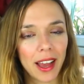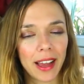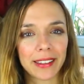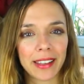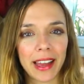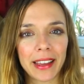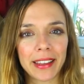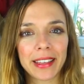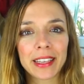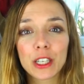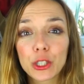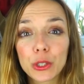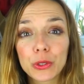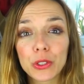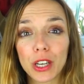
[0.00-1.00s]
and I
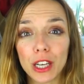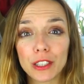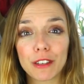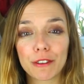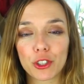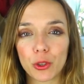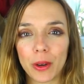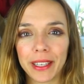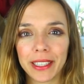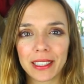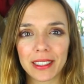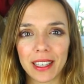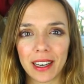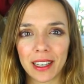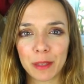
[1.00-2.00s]
include a lot of drying
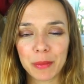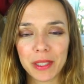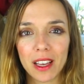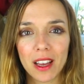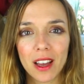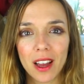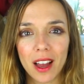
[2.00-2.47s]
times,